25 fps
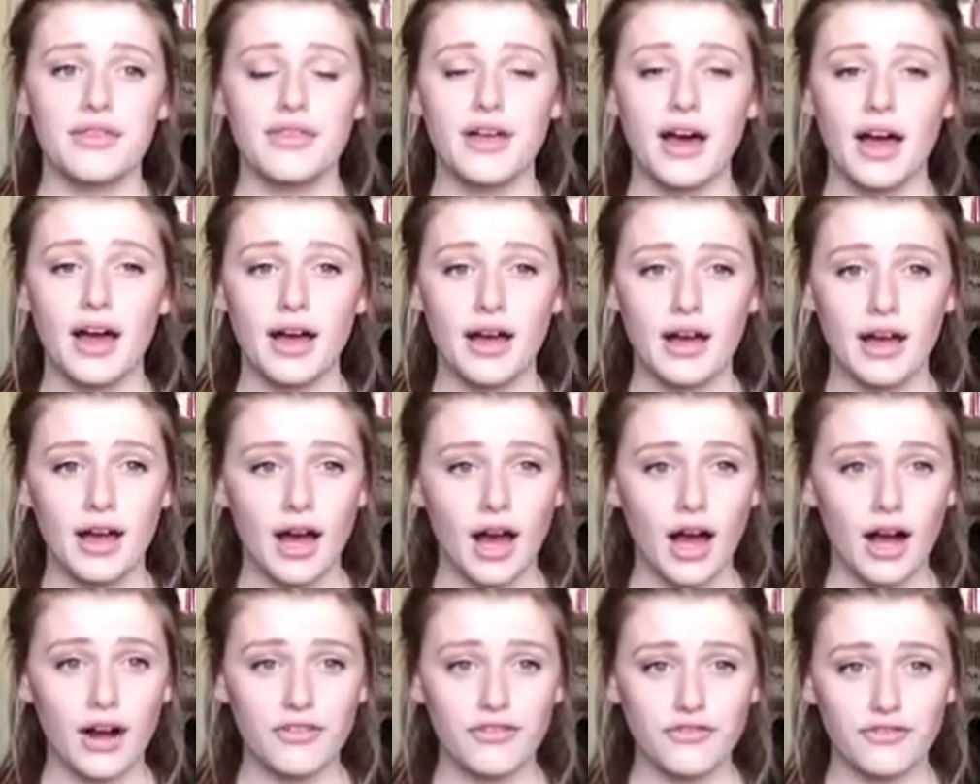that
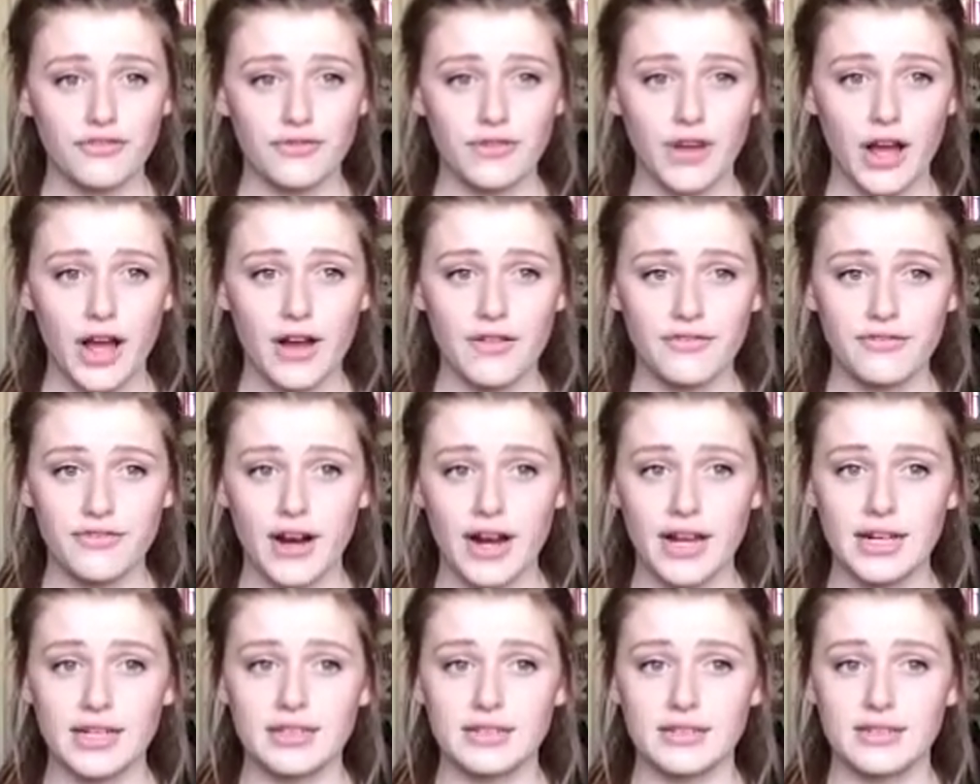her
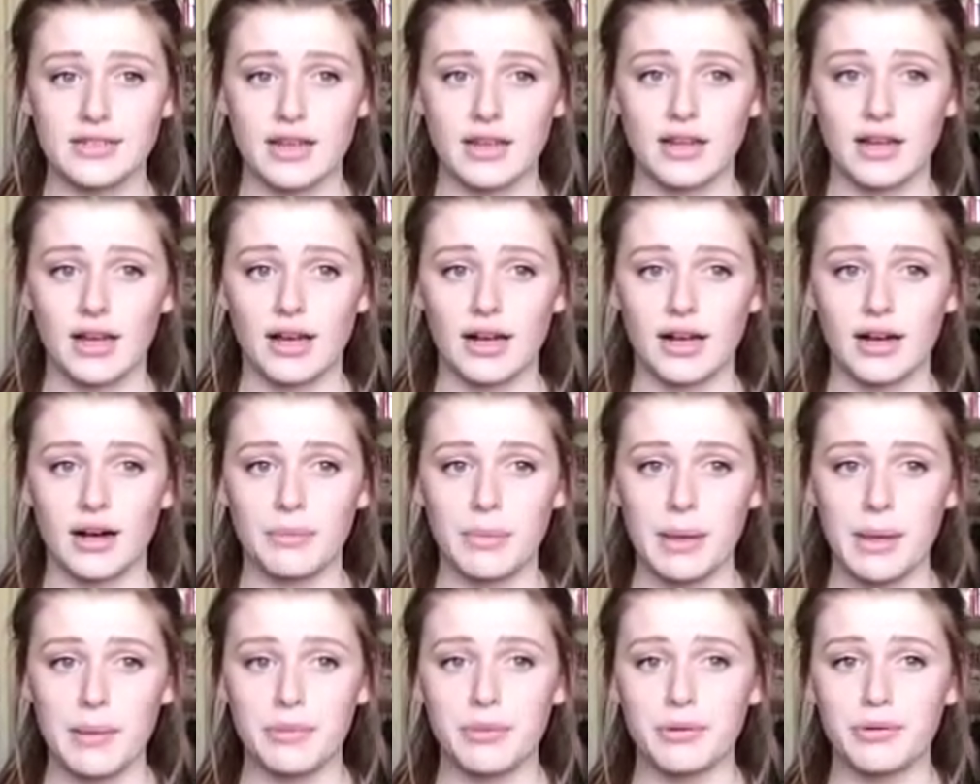friends and like
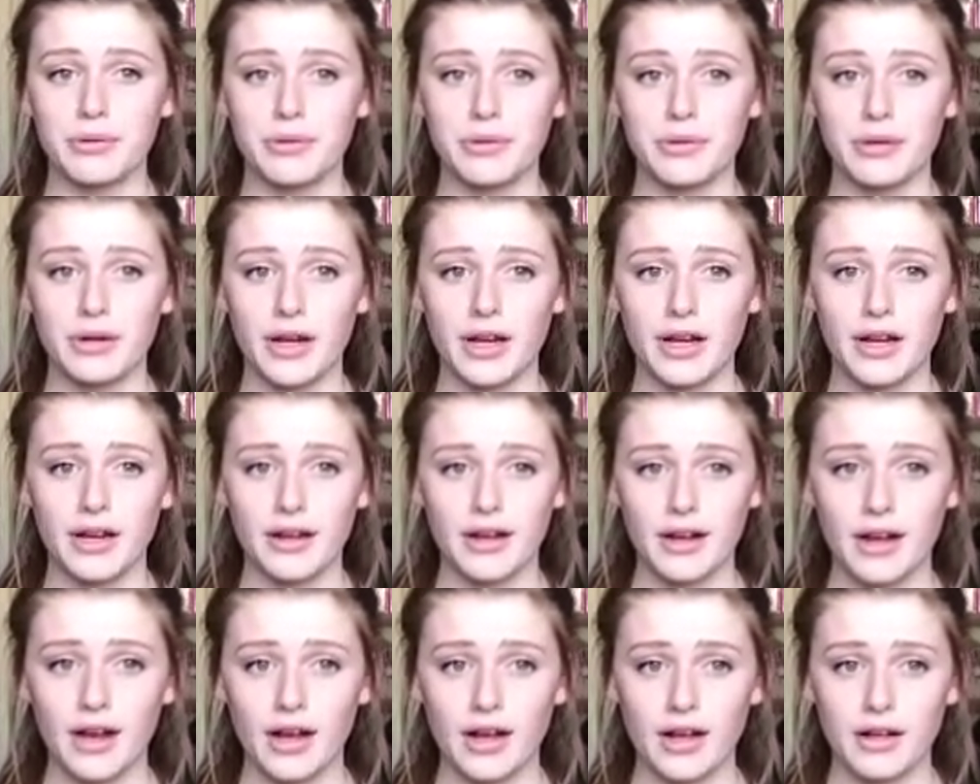people
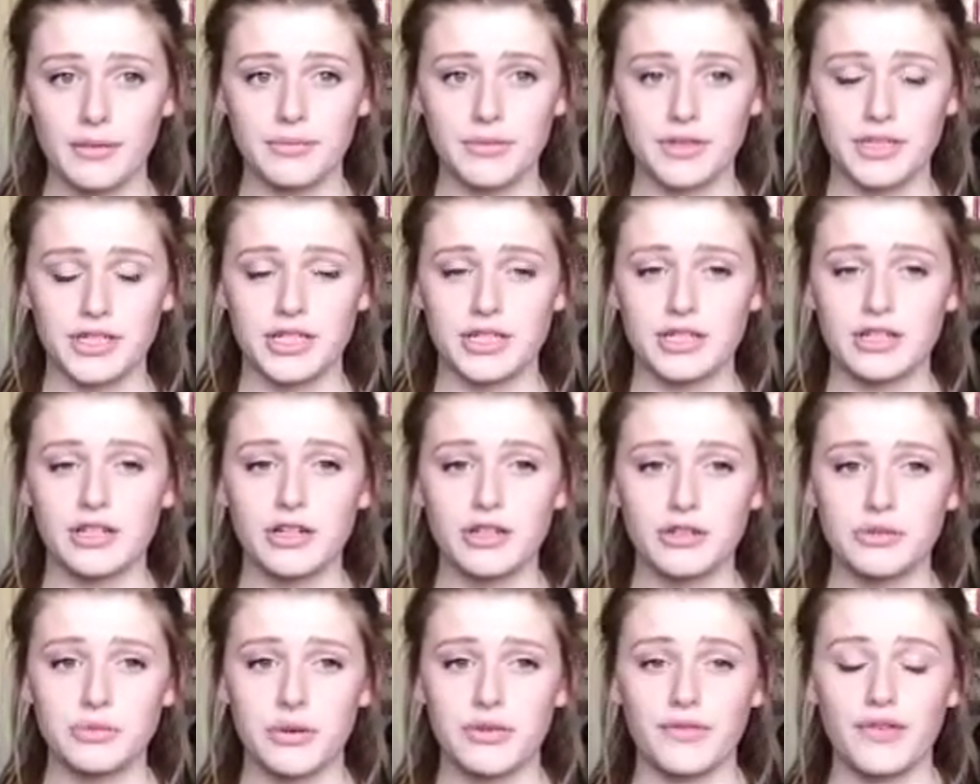that she's
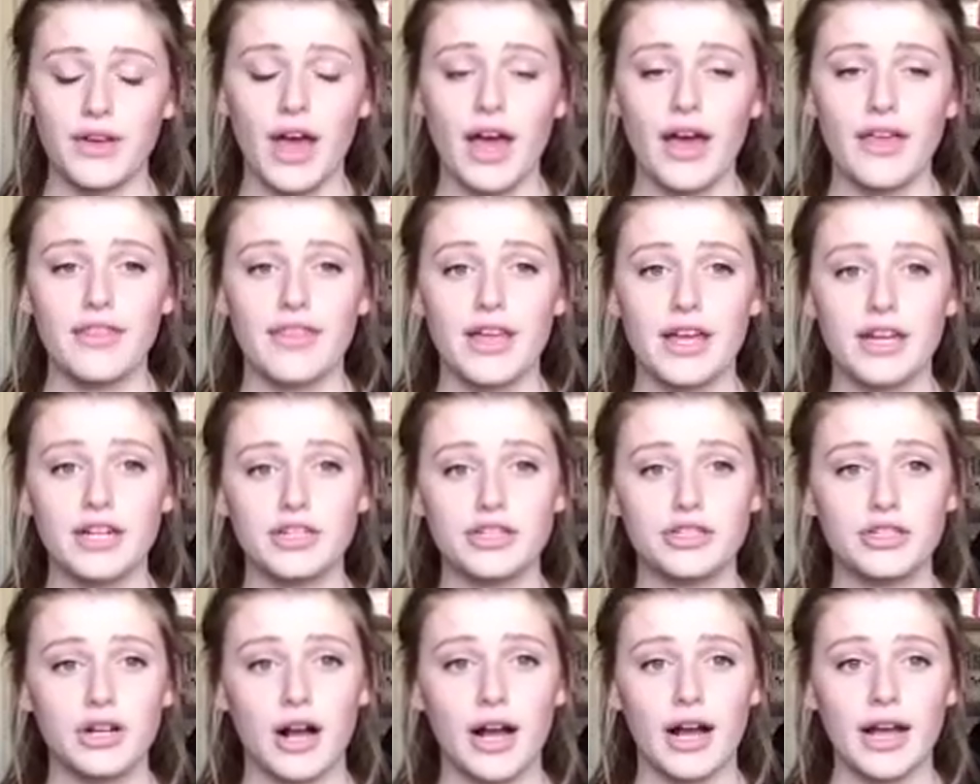close with
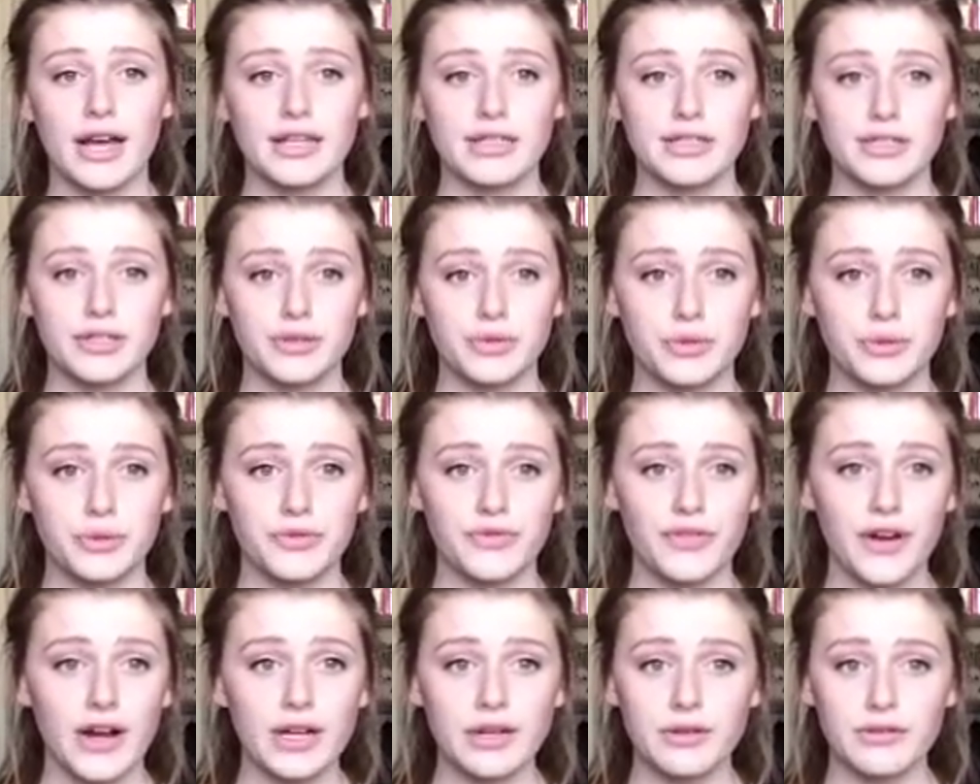then try
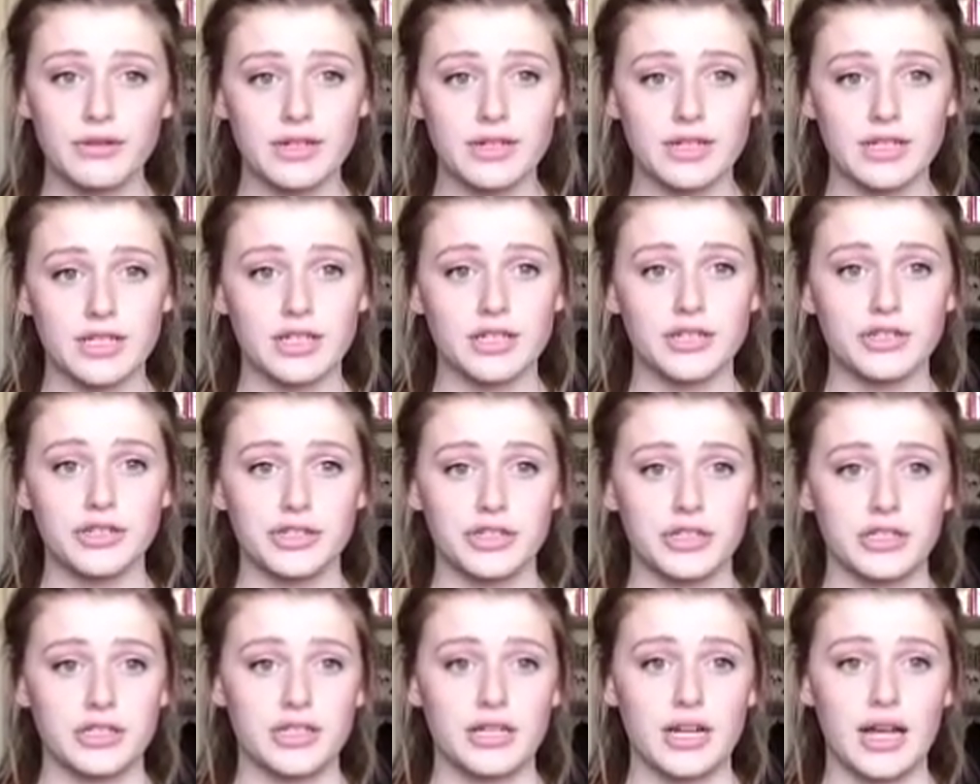to find a
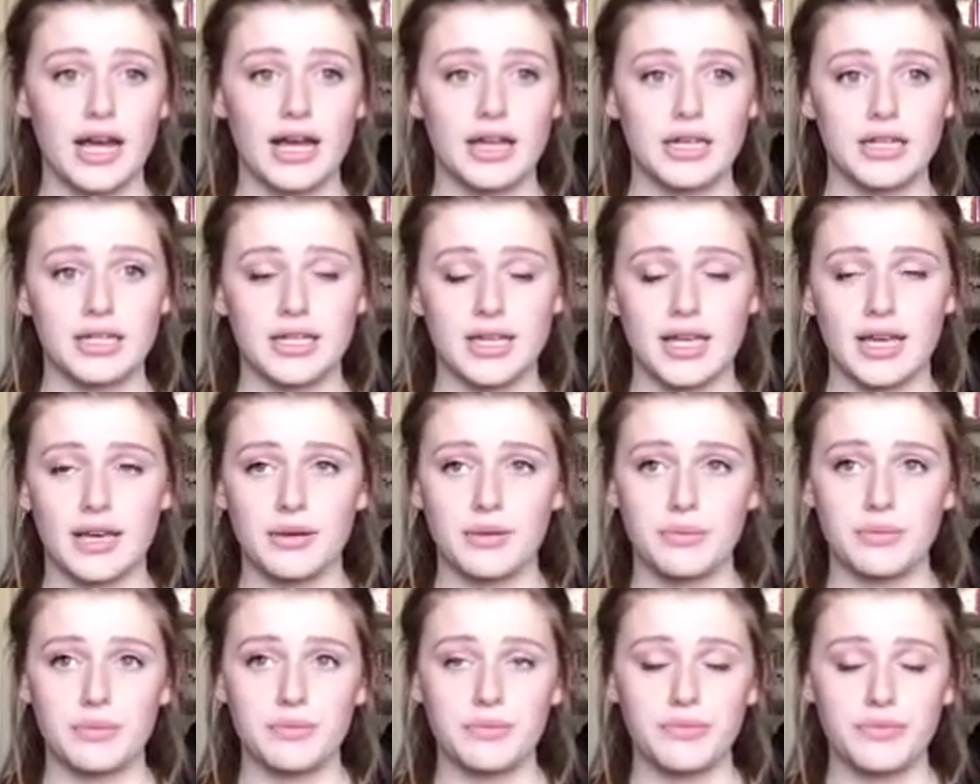resolution, and
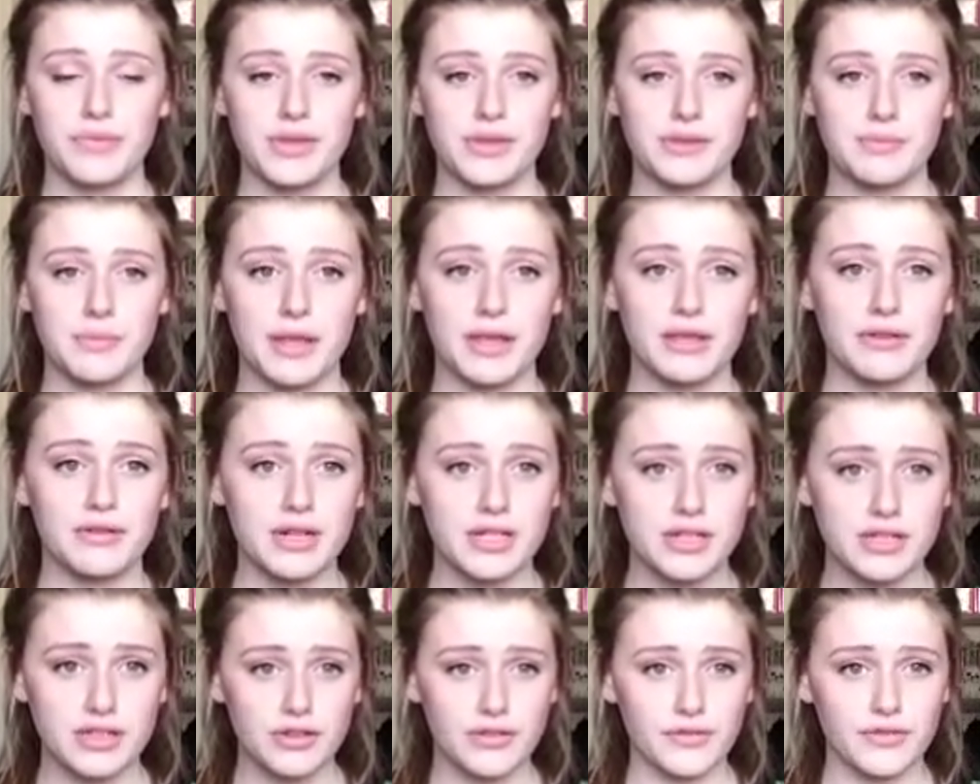they spend the
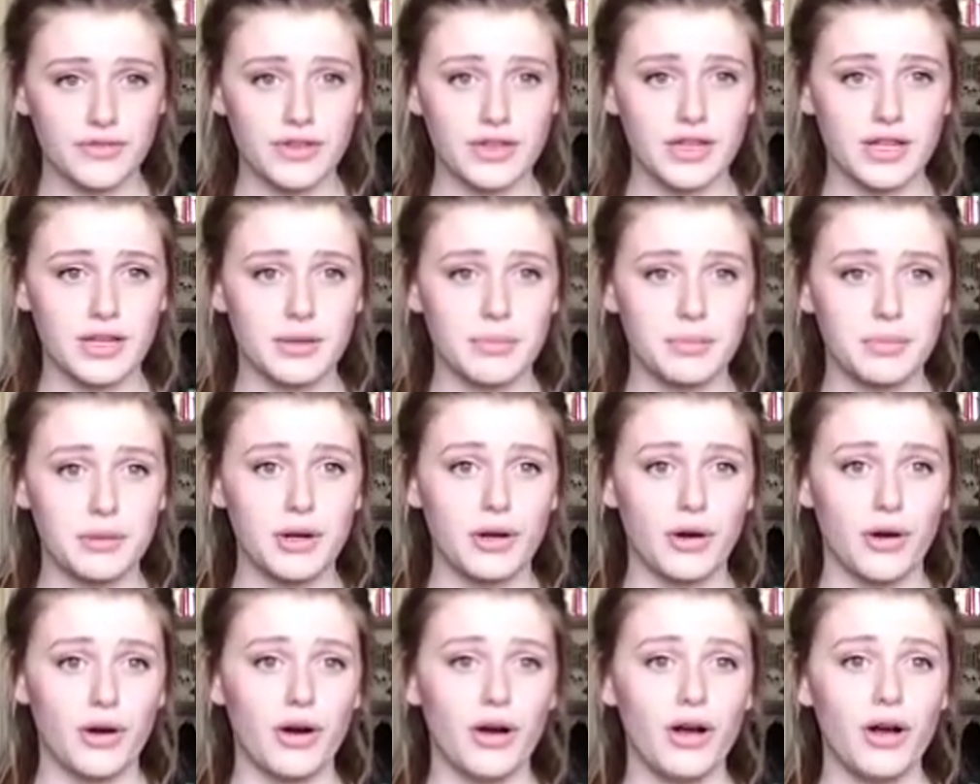rest of the
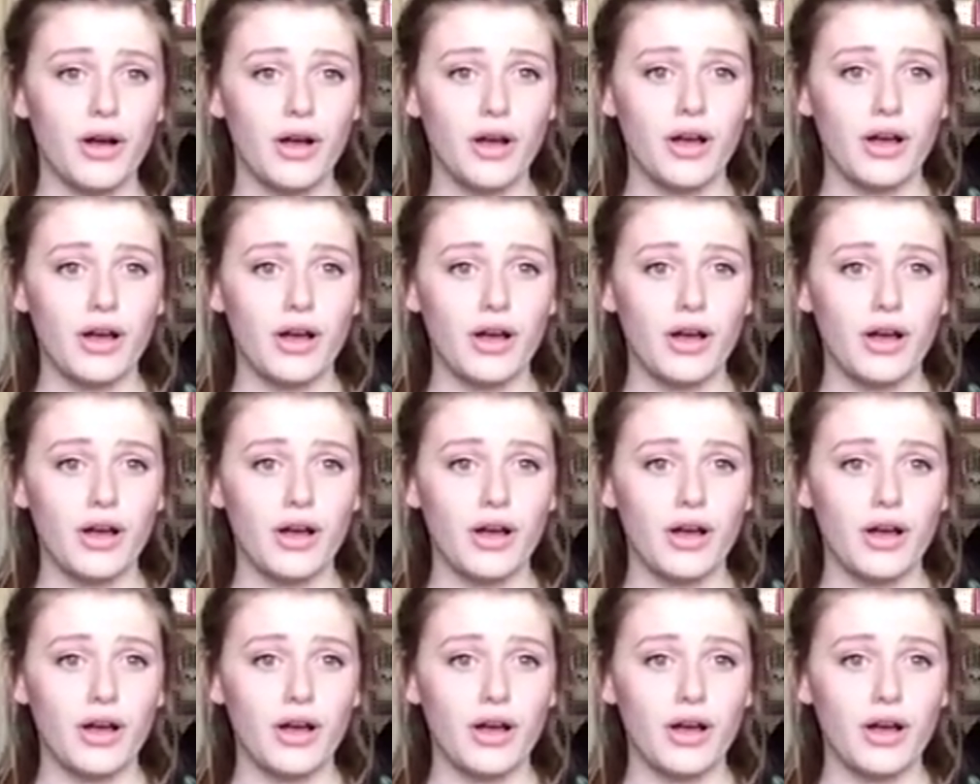plot